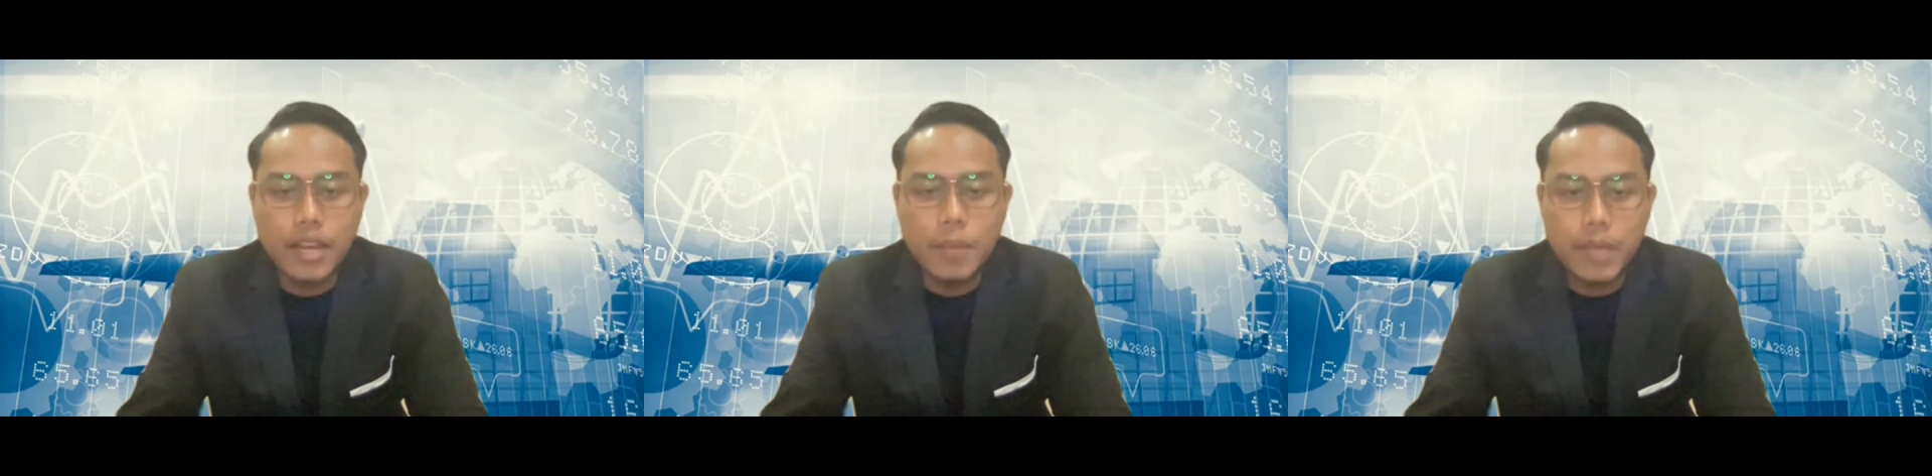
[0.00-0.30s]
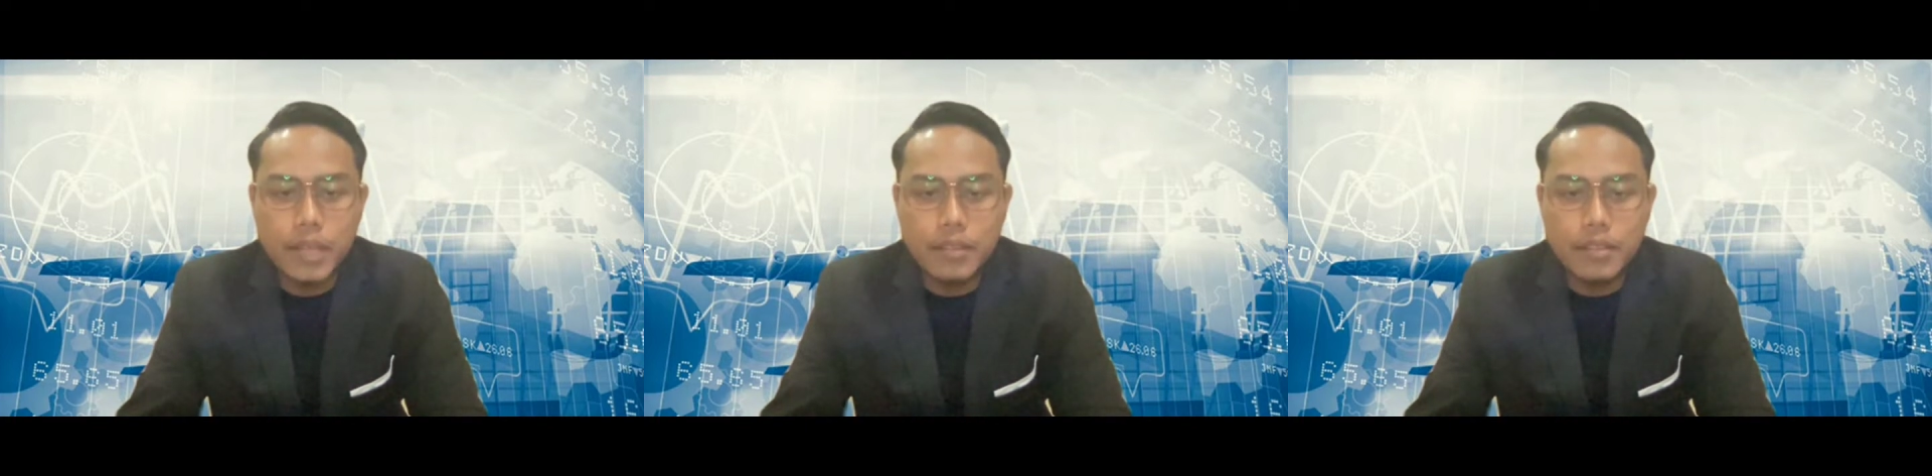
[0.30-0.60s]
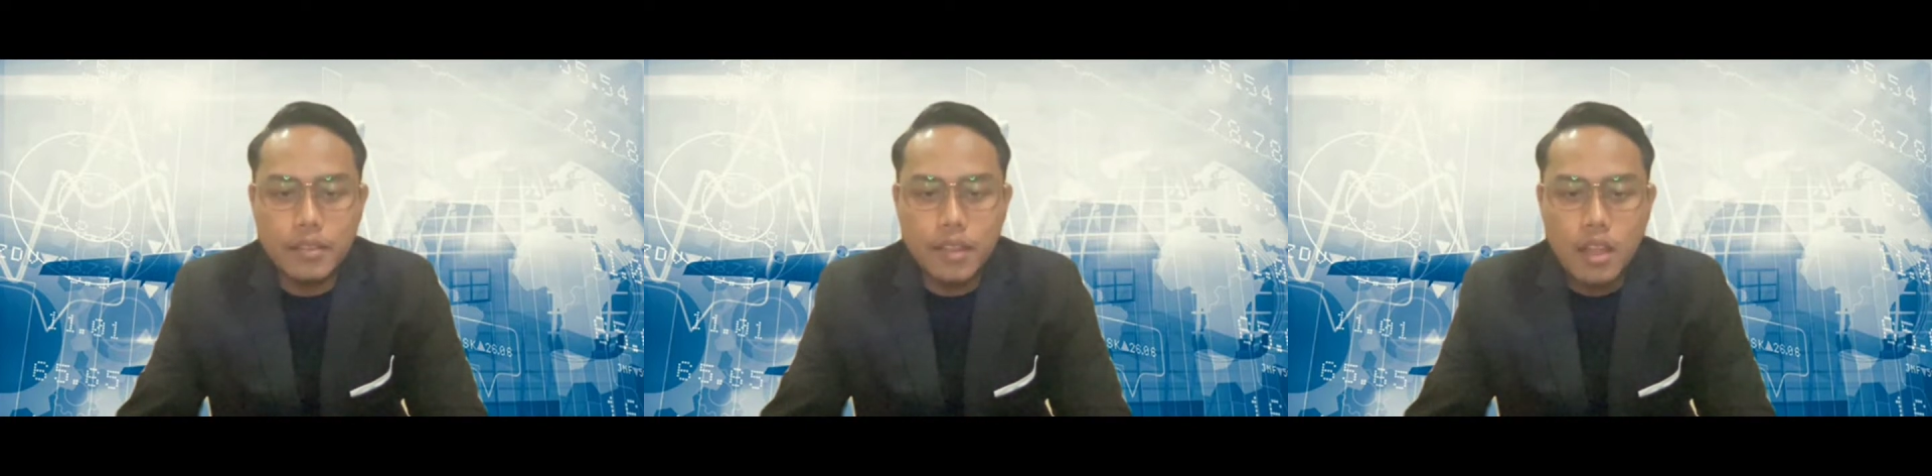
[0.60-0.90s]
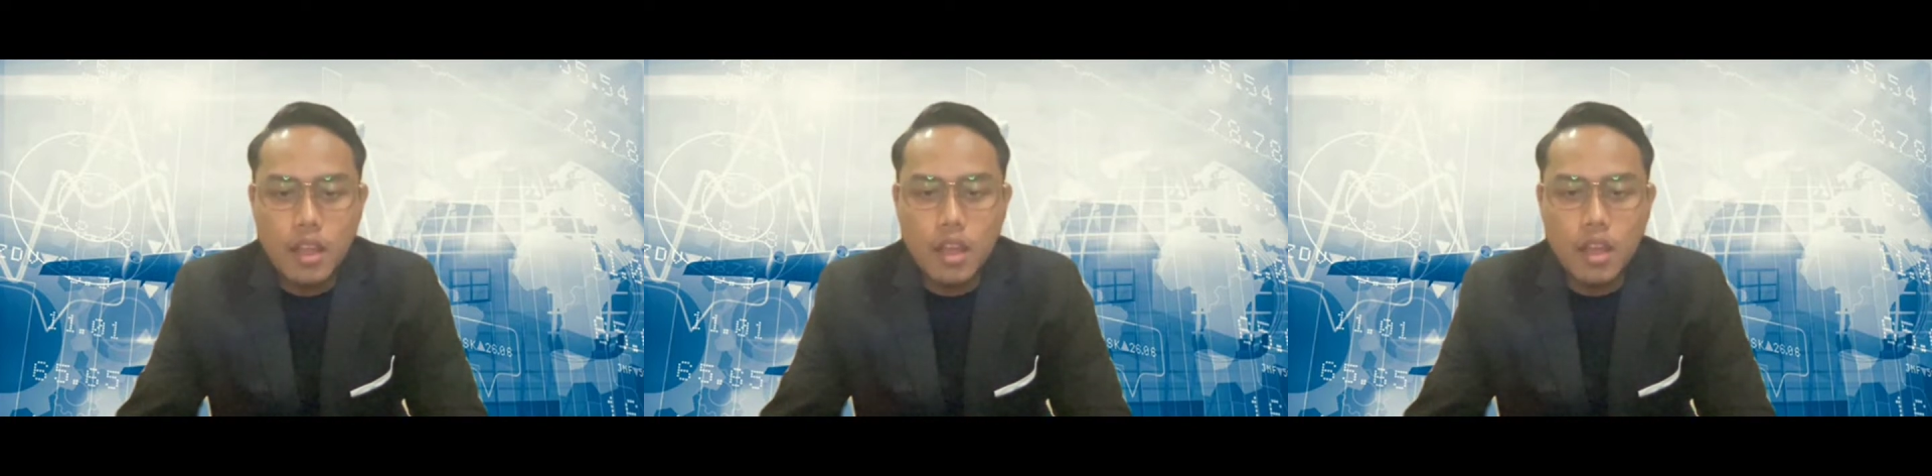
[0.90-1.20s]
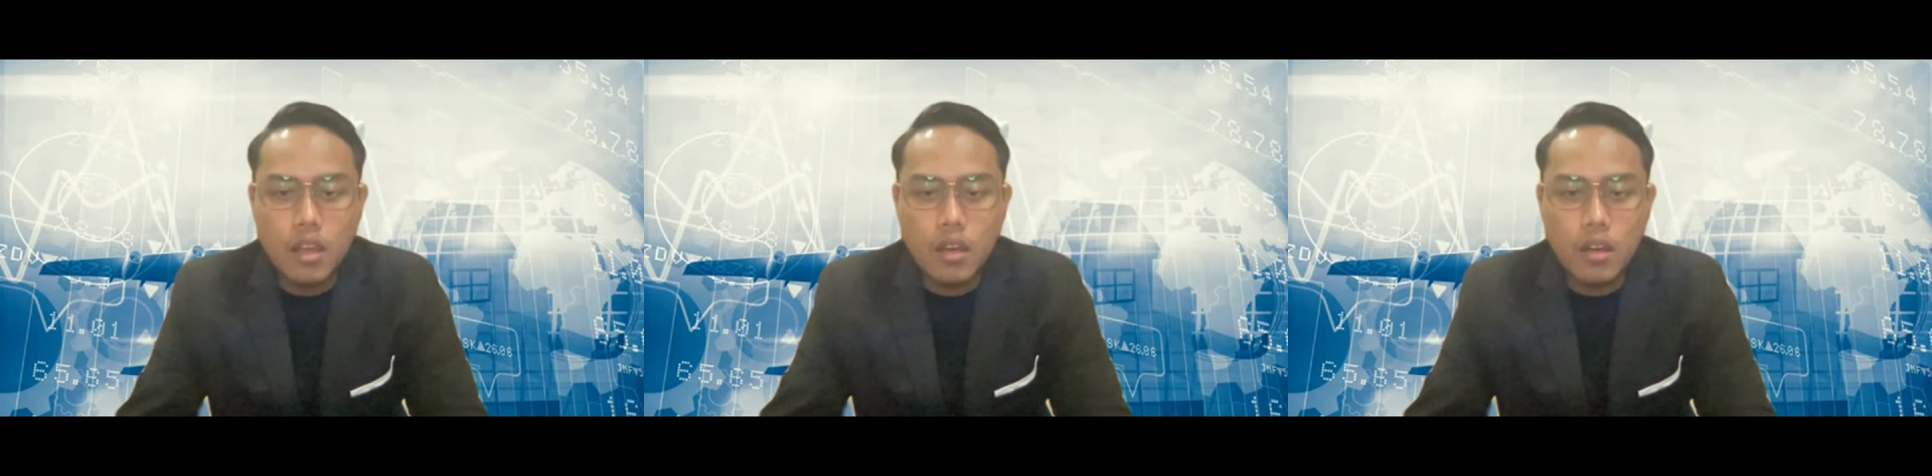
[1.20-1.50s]
airplanes
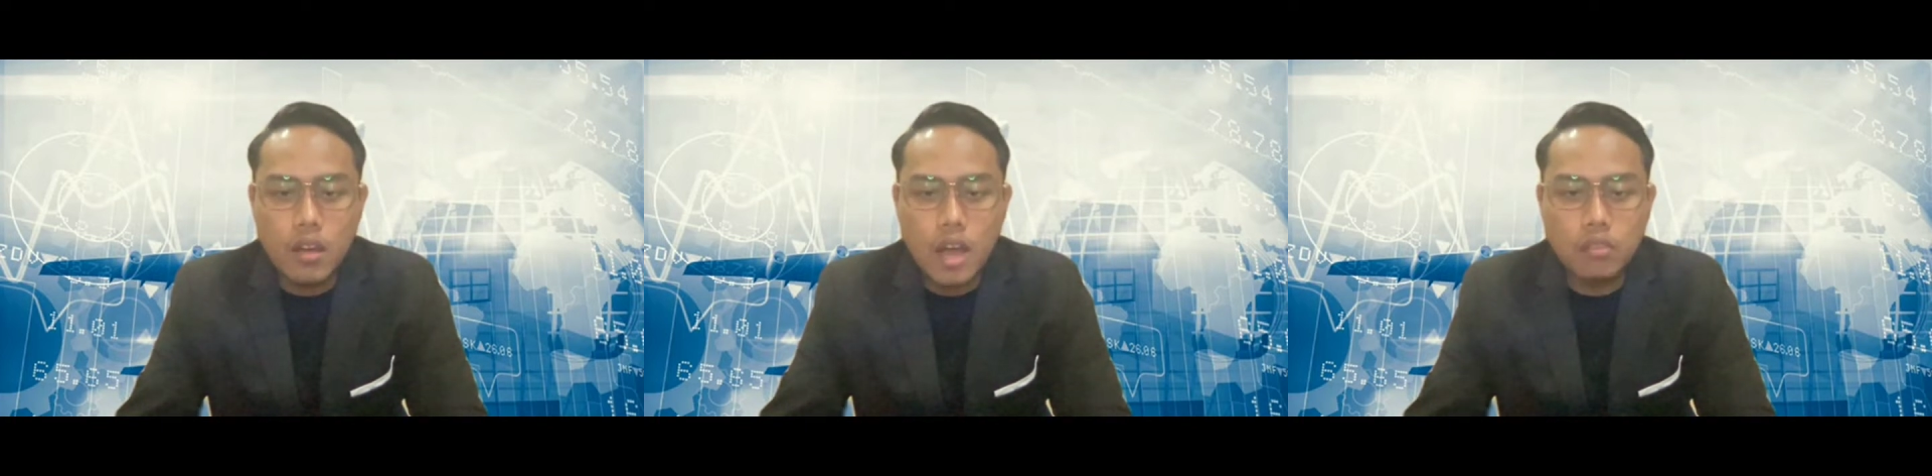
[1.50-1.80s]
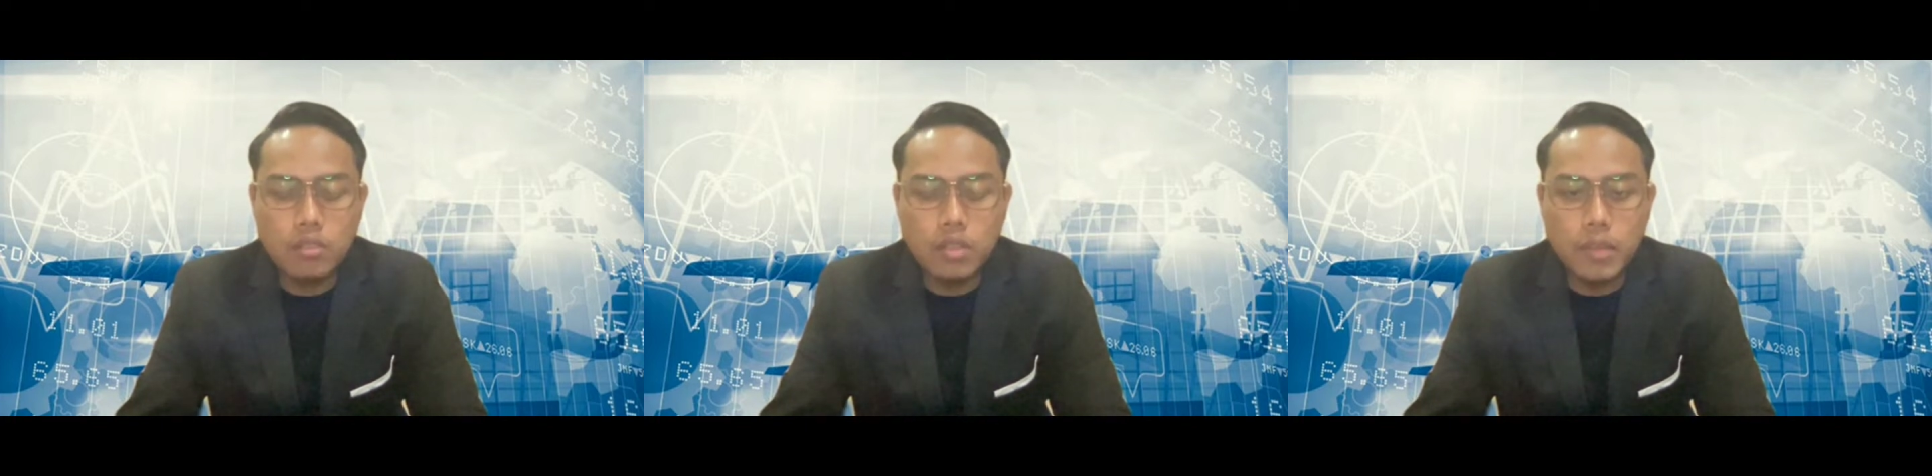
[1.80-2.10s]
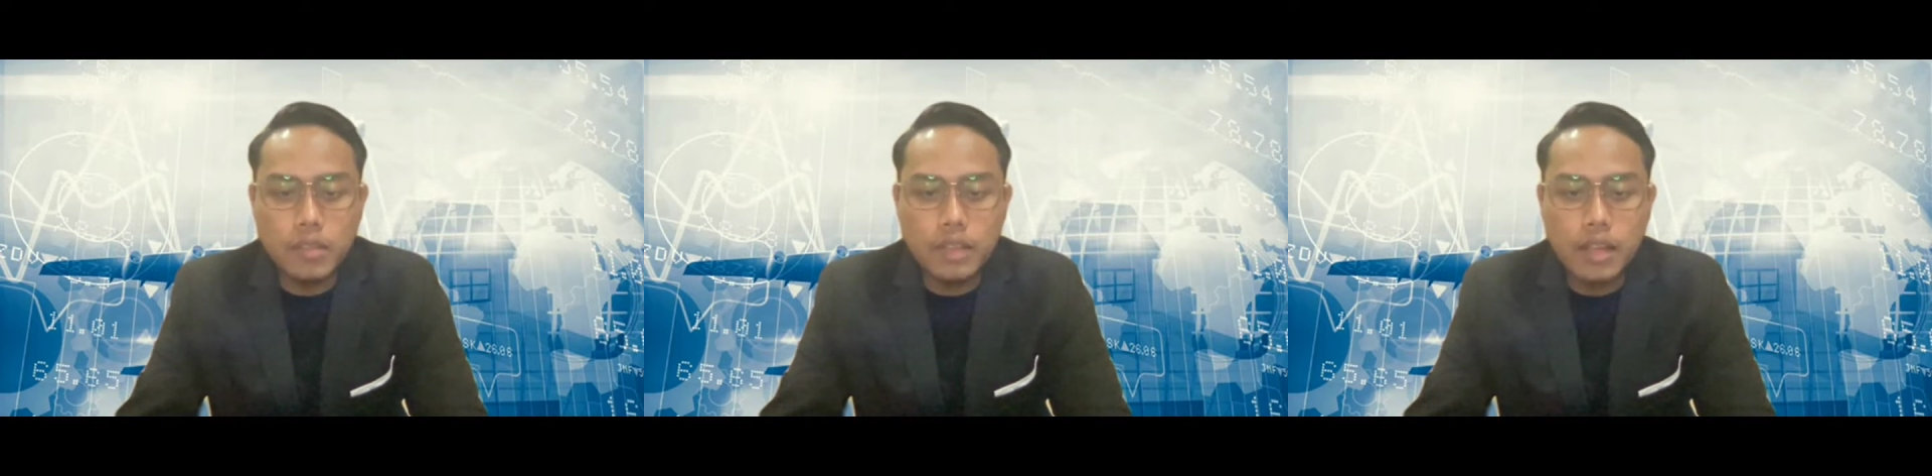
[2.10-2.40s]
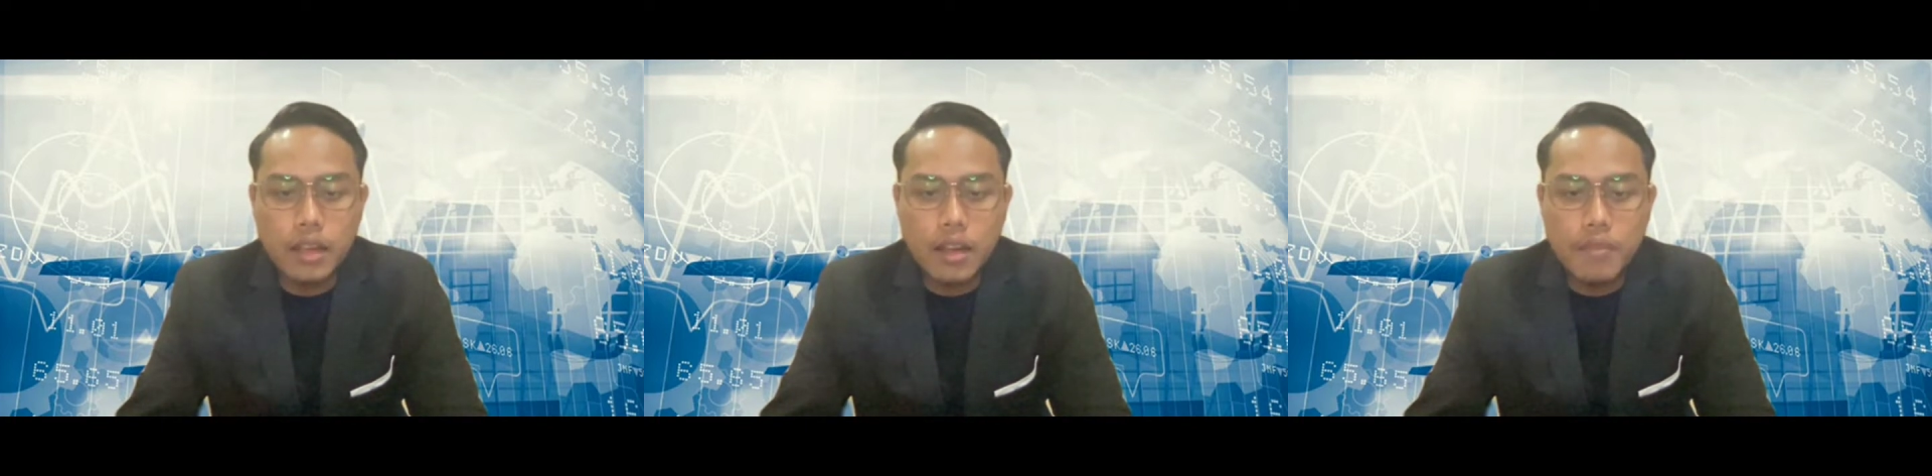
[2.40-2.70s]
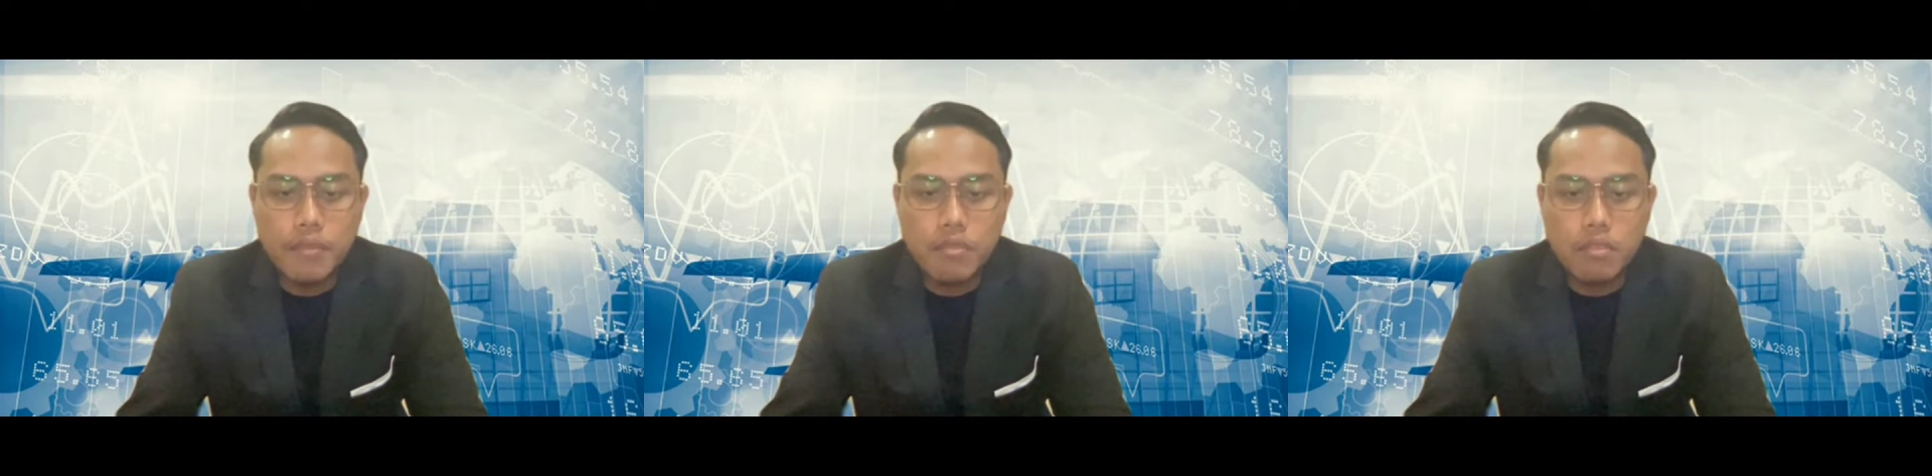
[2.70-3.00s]
or autonomous
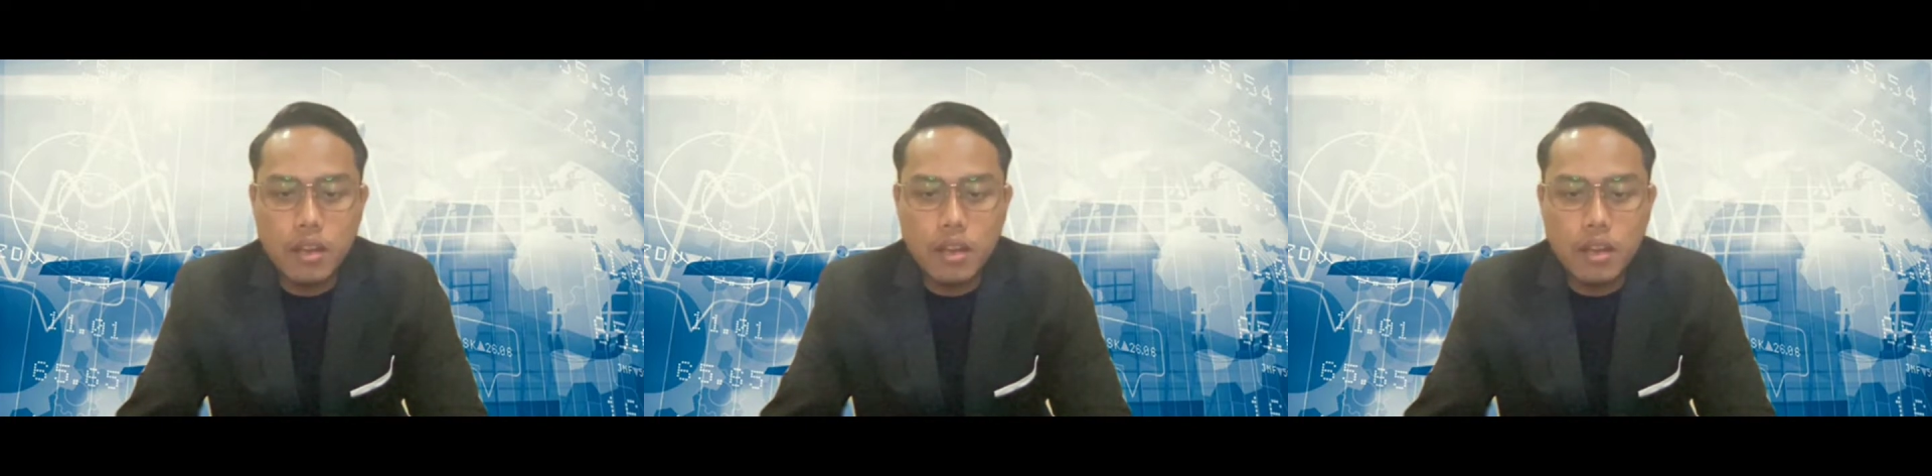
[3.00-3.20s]
aircraft,